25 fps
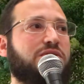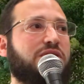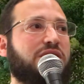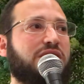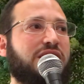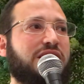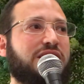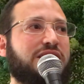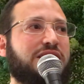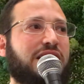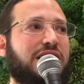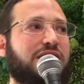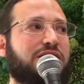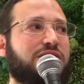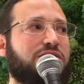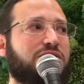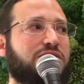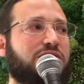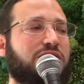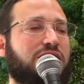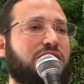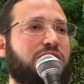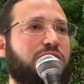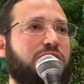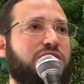it's the
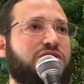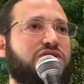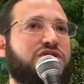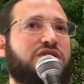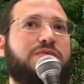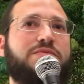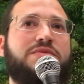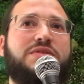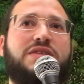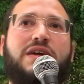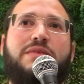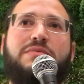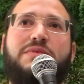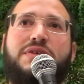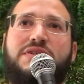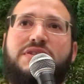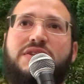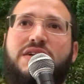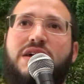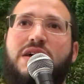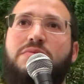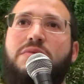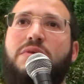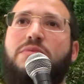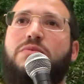only story in the entire
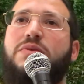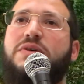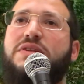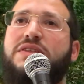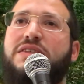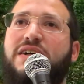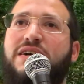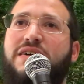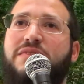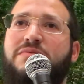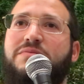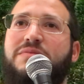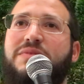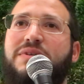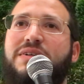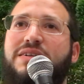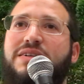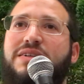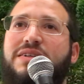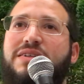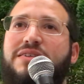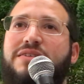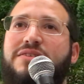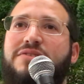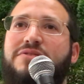Torah where Hashem's name doesn't
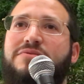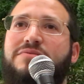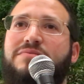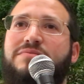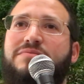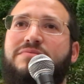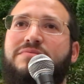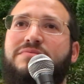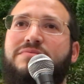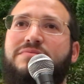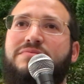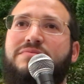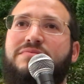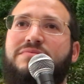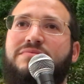come up one time.